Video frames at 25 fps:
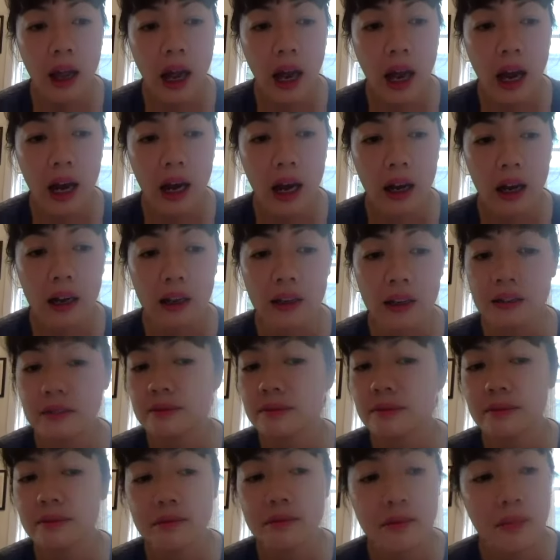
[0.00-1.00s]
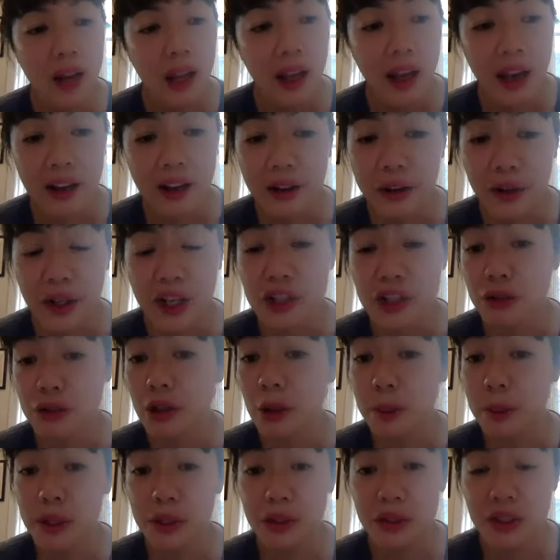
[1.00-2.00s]
uh, uh
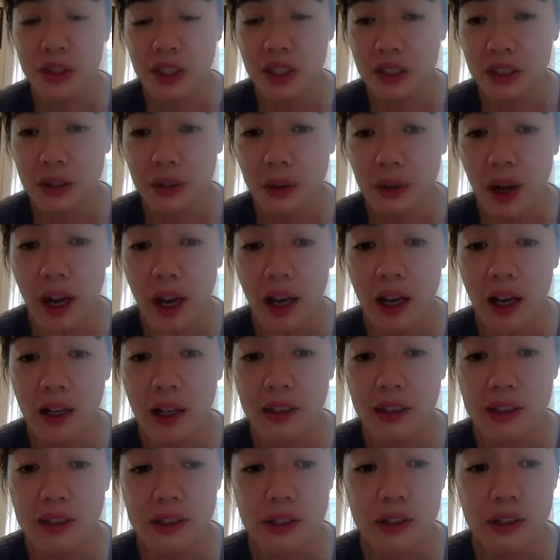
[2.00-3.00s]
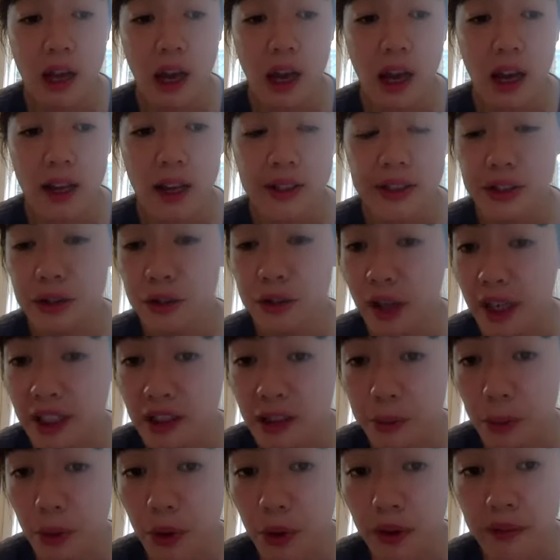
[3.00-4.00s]
contribute to uh, uh, strike
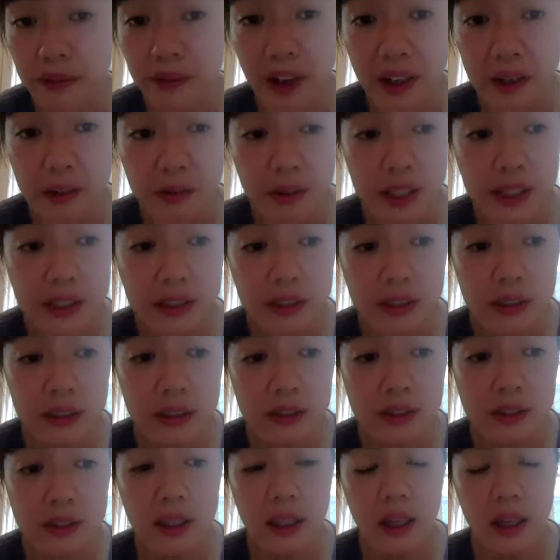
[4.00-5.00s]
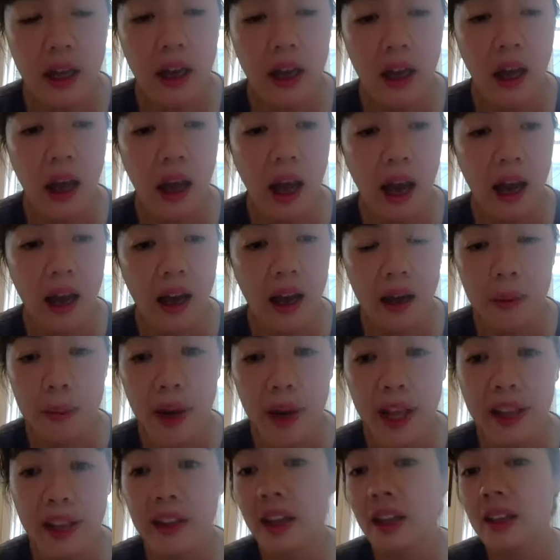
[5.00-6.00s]
support fundraisers. Um,
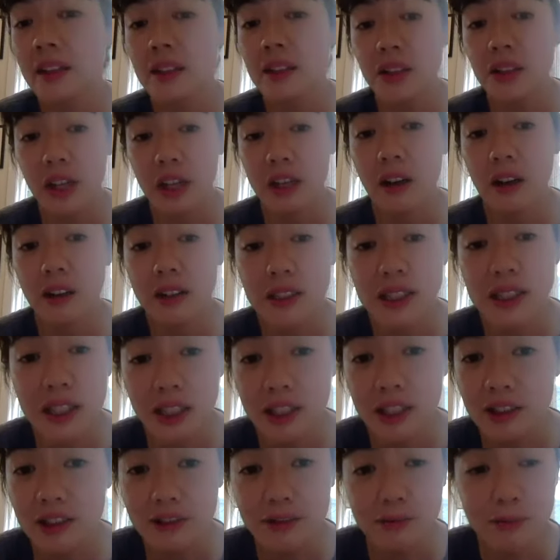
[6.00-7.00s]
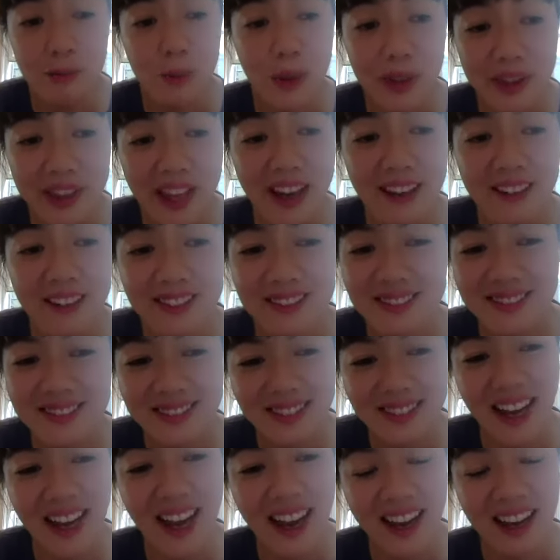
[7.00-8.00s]
and then you can also, without,
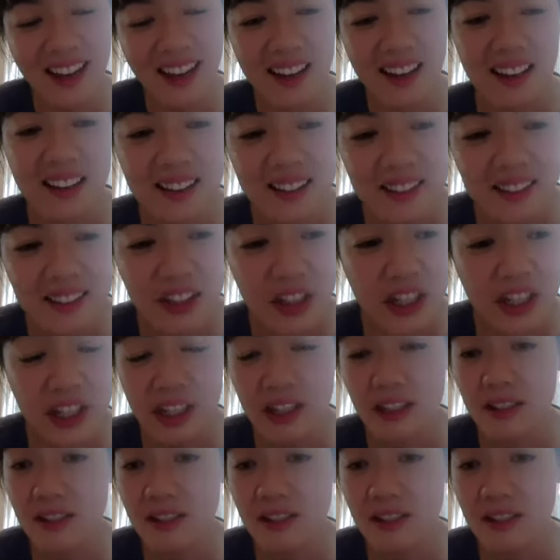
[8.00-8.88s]
you can